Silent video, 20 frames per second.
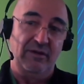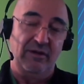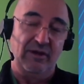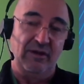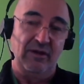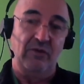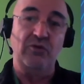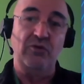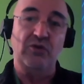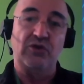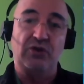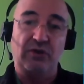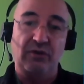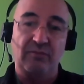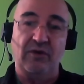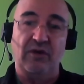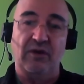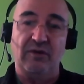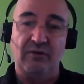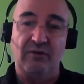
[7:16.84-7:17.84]
Huge,
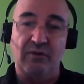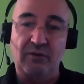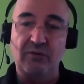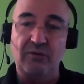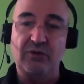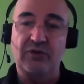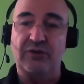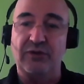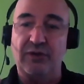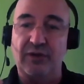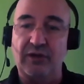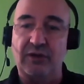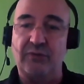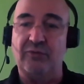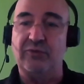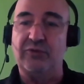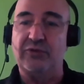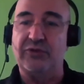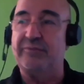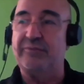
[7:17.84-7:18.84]
huge,
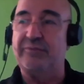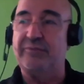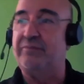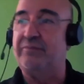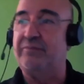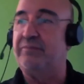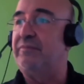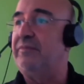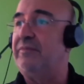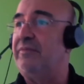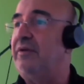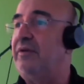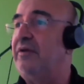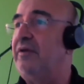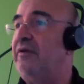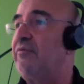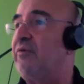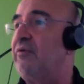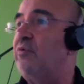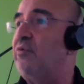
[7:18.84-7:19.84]
huge.
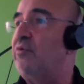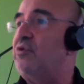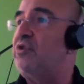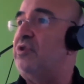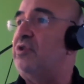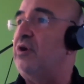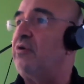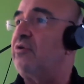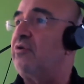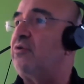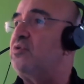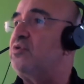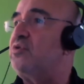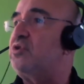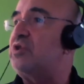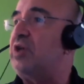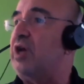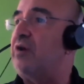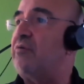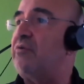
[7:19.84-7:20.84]
From the north to
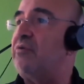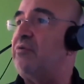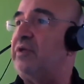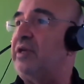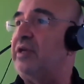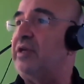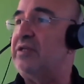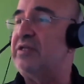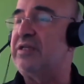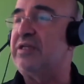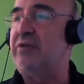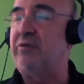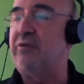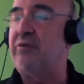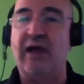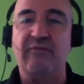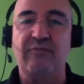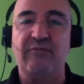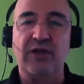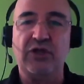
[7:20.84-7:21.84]
south, we can see you
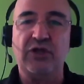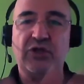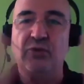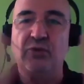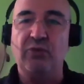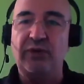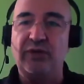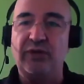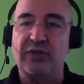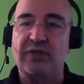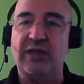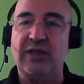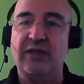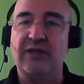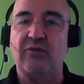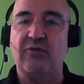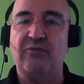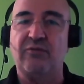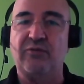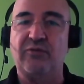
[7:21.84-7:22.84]
have hydro in the
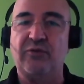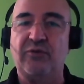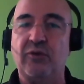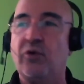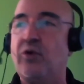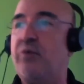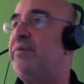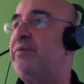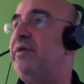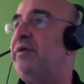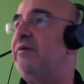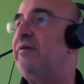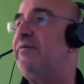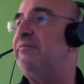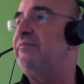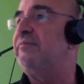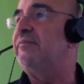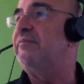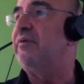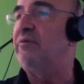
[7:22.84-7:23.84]
center of Europe here.
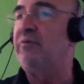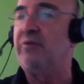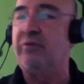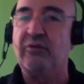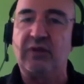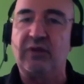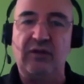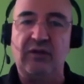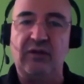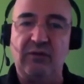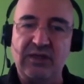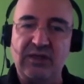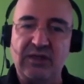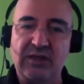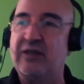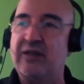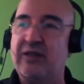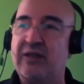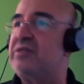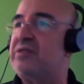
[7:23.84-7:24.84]
You can
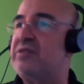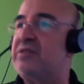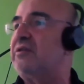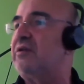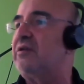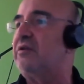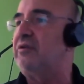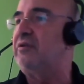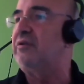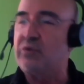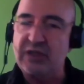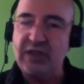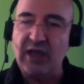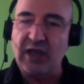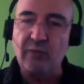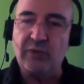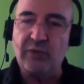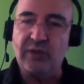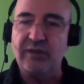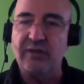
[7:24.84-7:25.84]
see the center. The
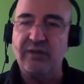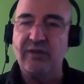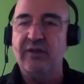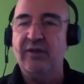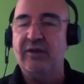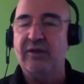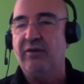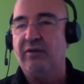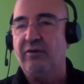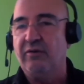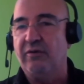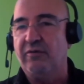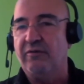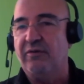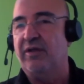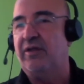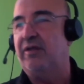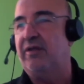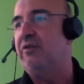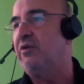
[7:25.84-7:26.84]
south,
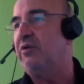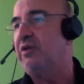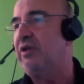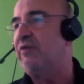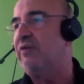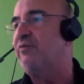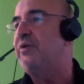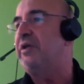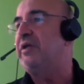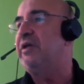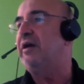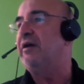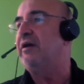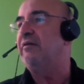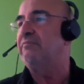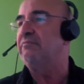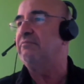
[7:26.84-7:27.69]
in North Africa,